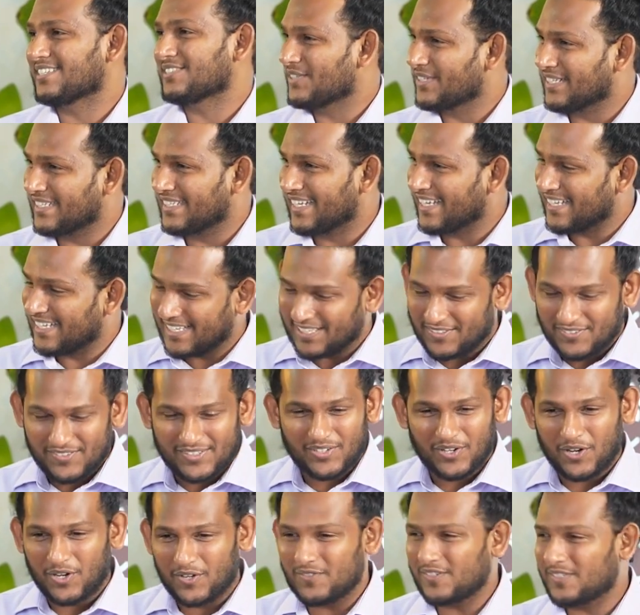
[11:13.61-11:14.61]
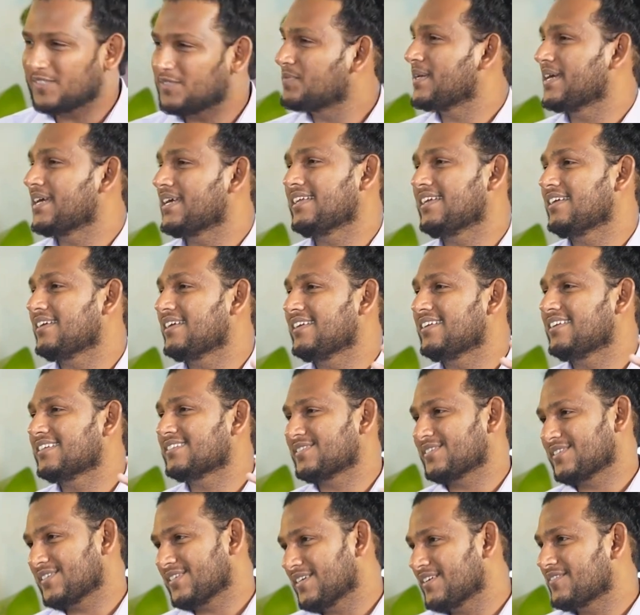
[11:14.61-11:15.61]
So it will always be an
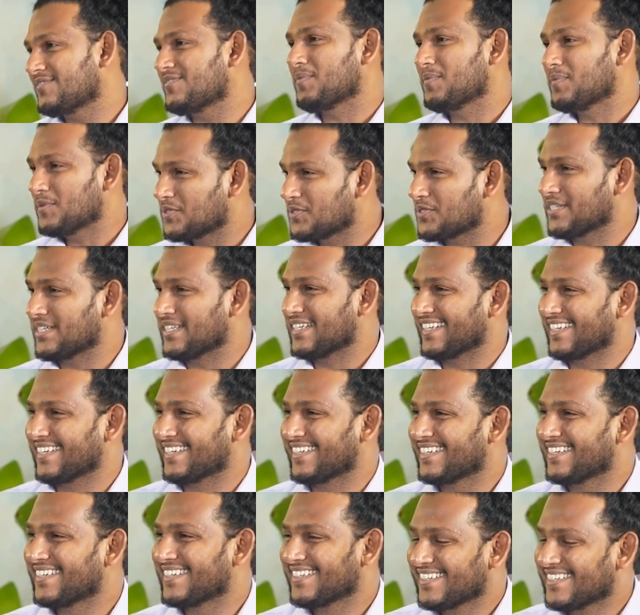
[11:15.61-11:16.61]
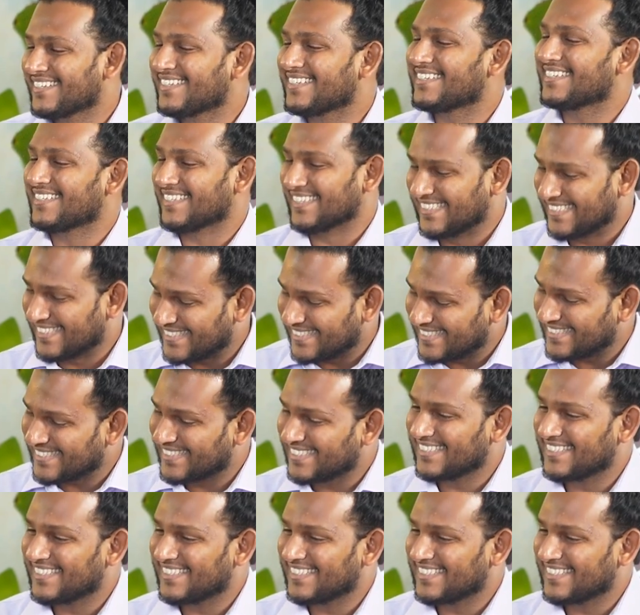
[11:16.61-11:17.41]
industry of opportunity. Yes.